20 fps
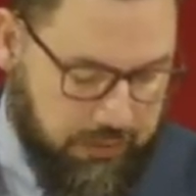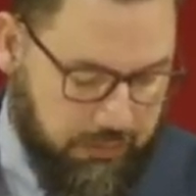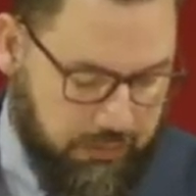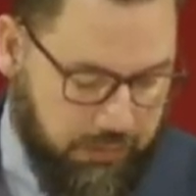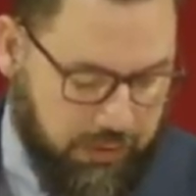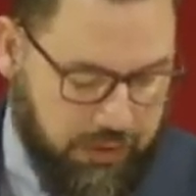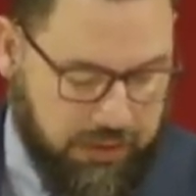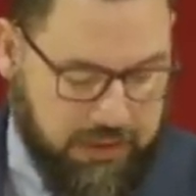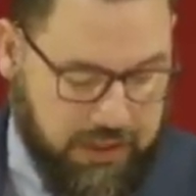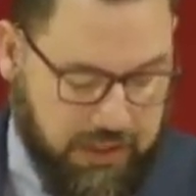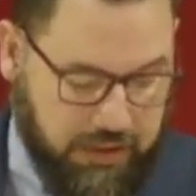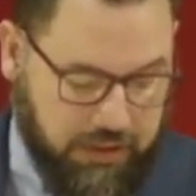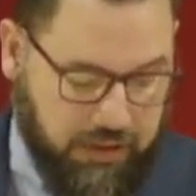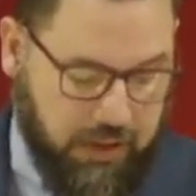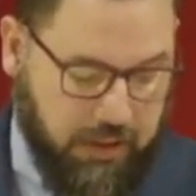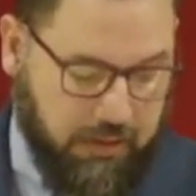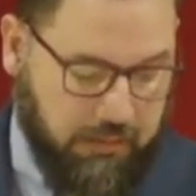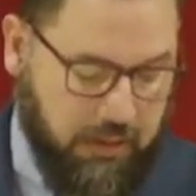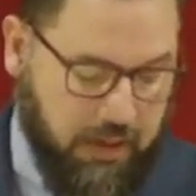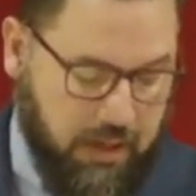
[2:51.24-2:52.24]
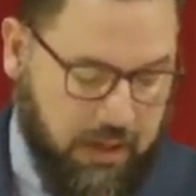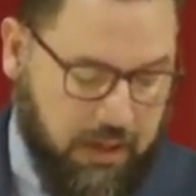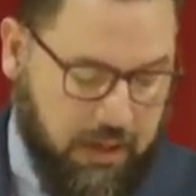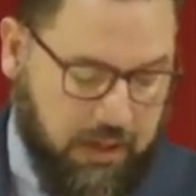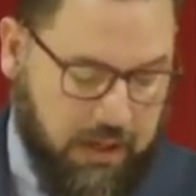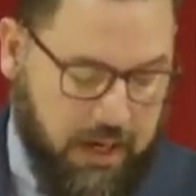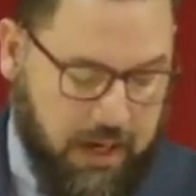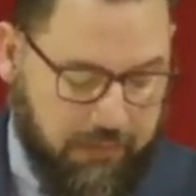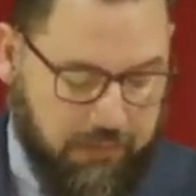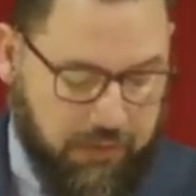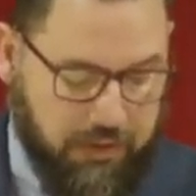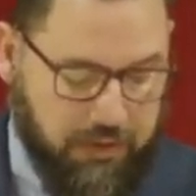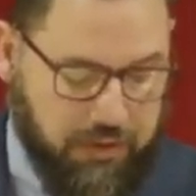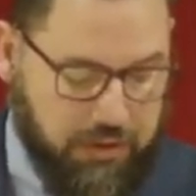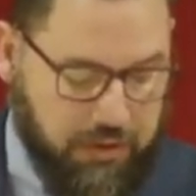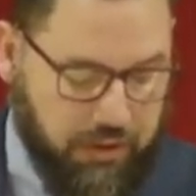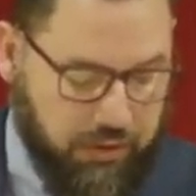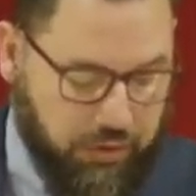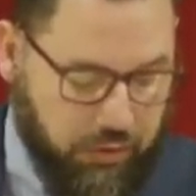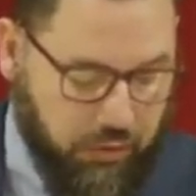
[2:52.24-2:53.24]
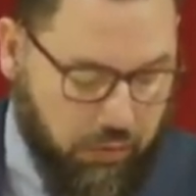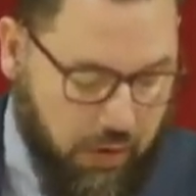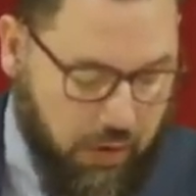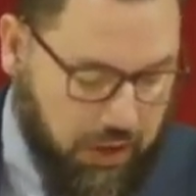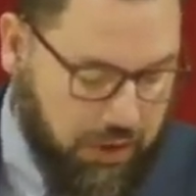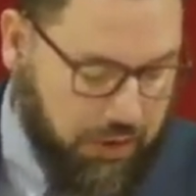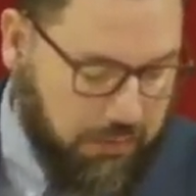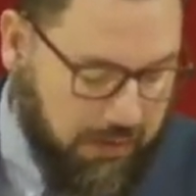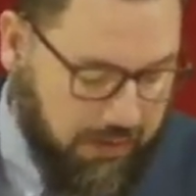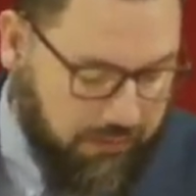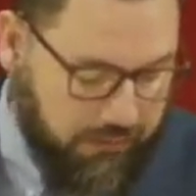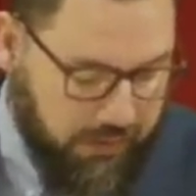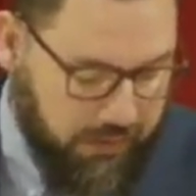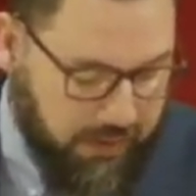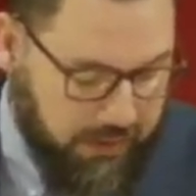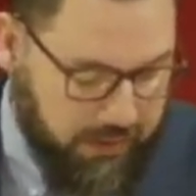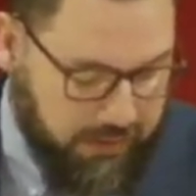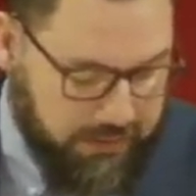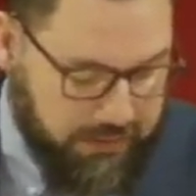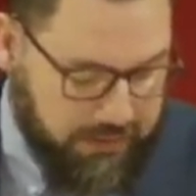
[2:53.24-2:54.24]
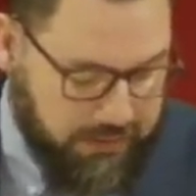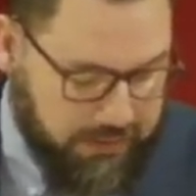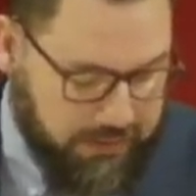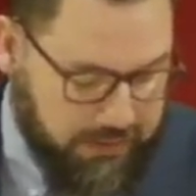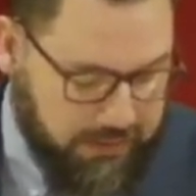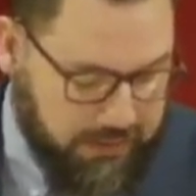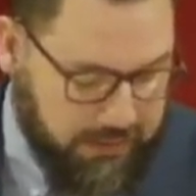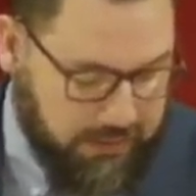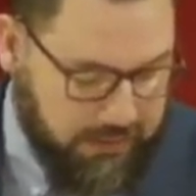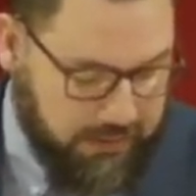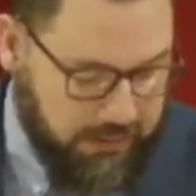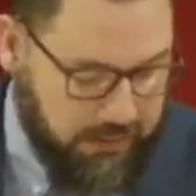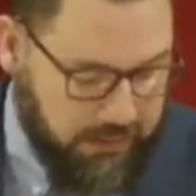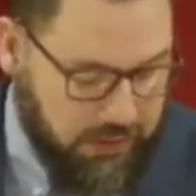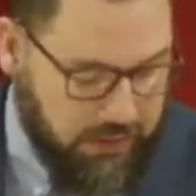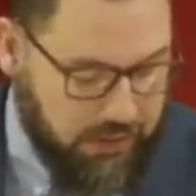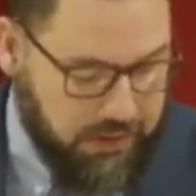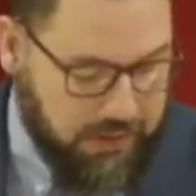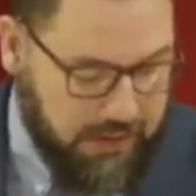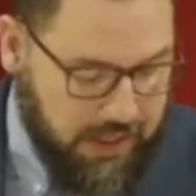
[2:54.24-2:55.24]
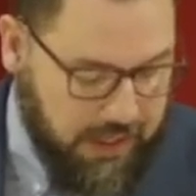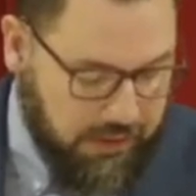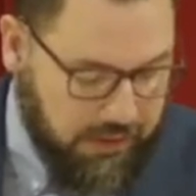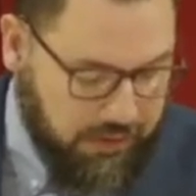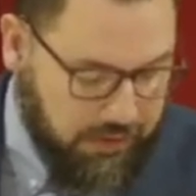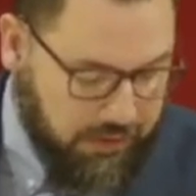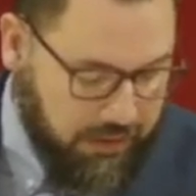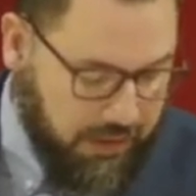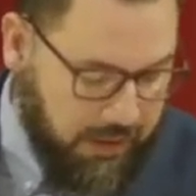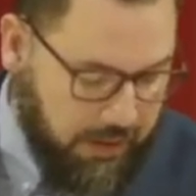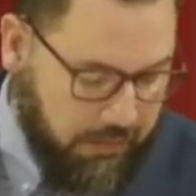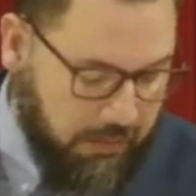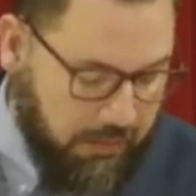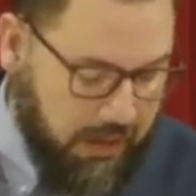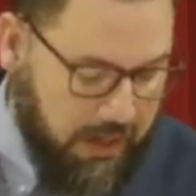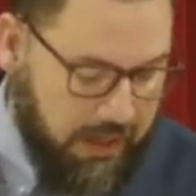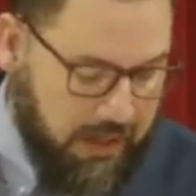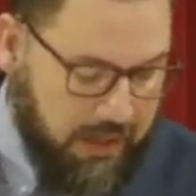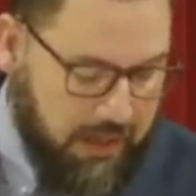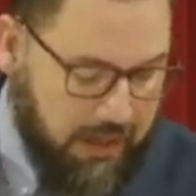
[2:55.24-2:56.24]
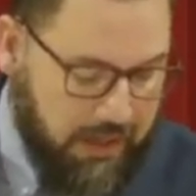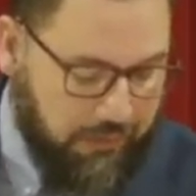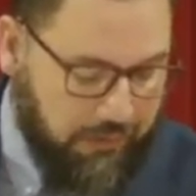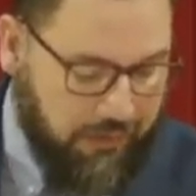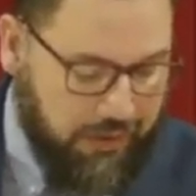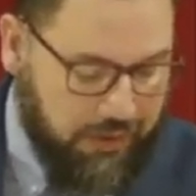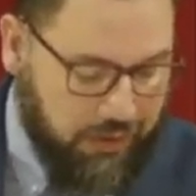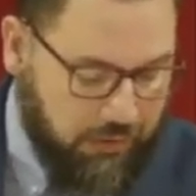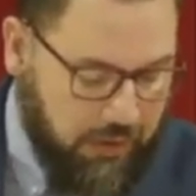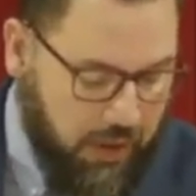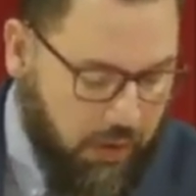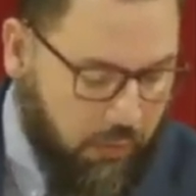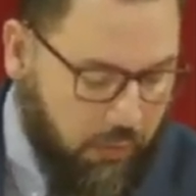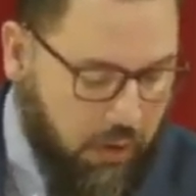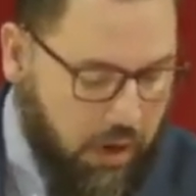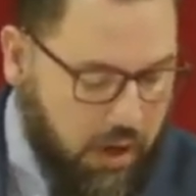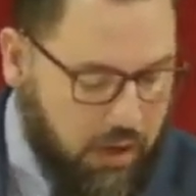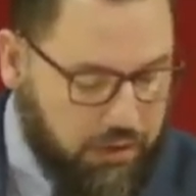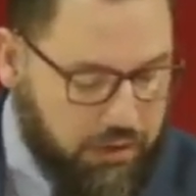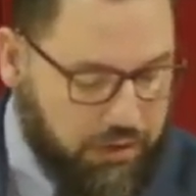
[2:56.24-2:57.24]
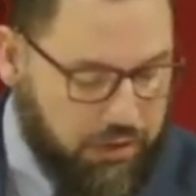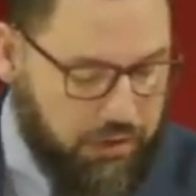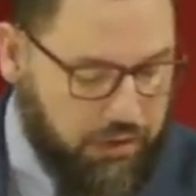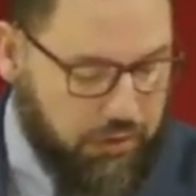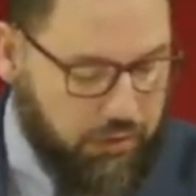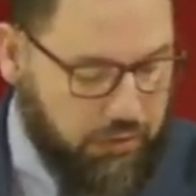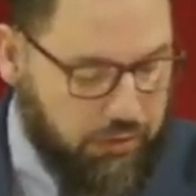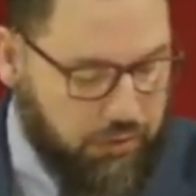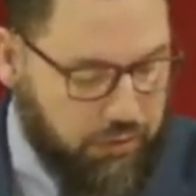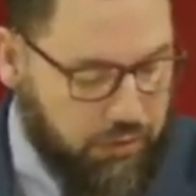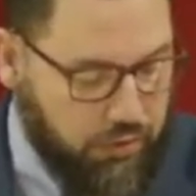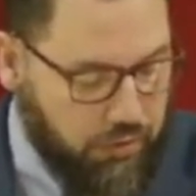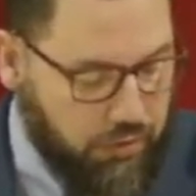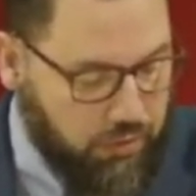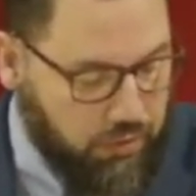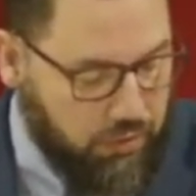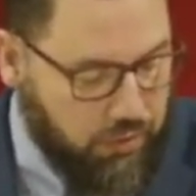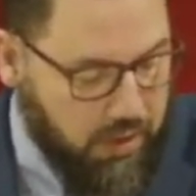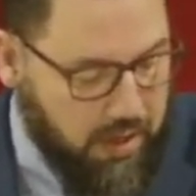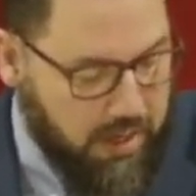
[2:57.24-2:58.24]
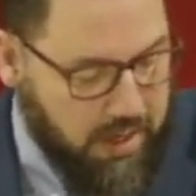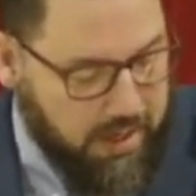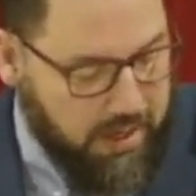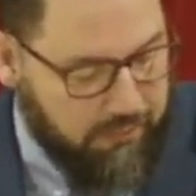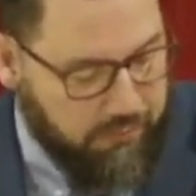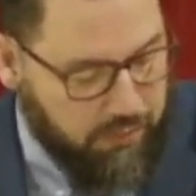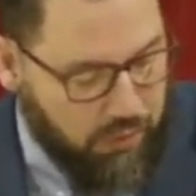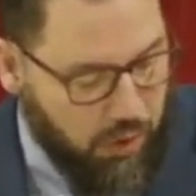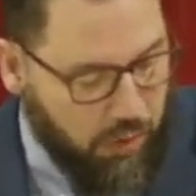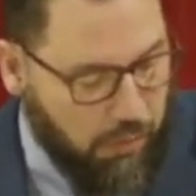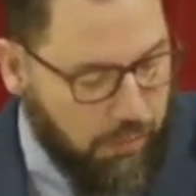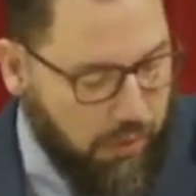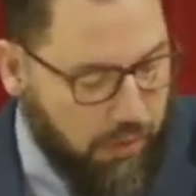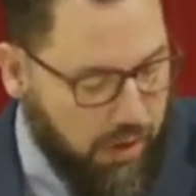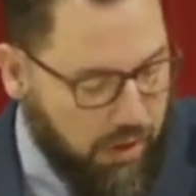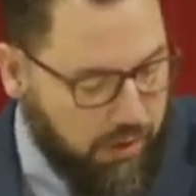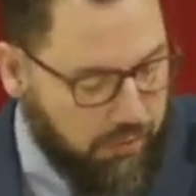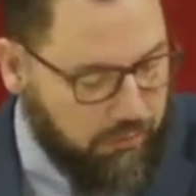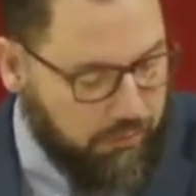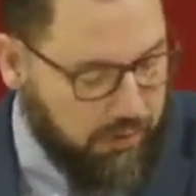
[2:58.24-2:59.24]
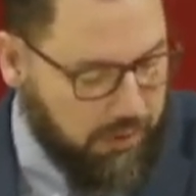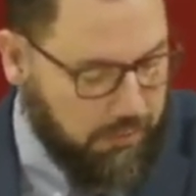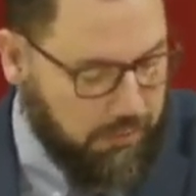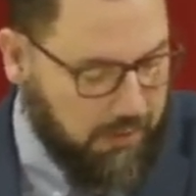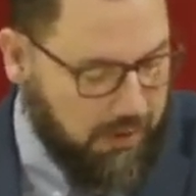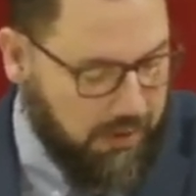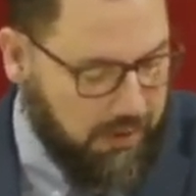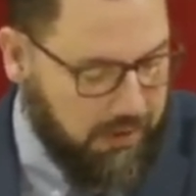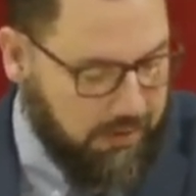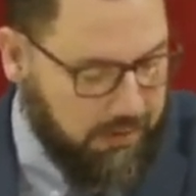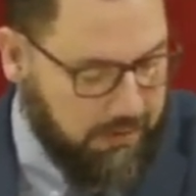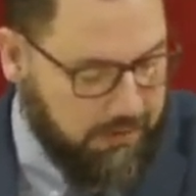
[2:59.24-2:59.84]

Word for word: Peter said to him, Never shall you wash my feet. Jesus answered him, if I do not wash you, you have no part with me.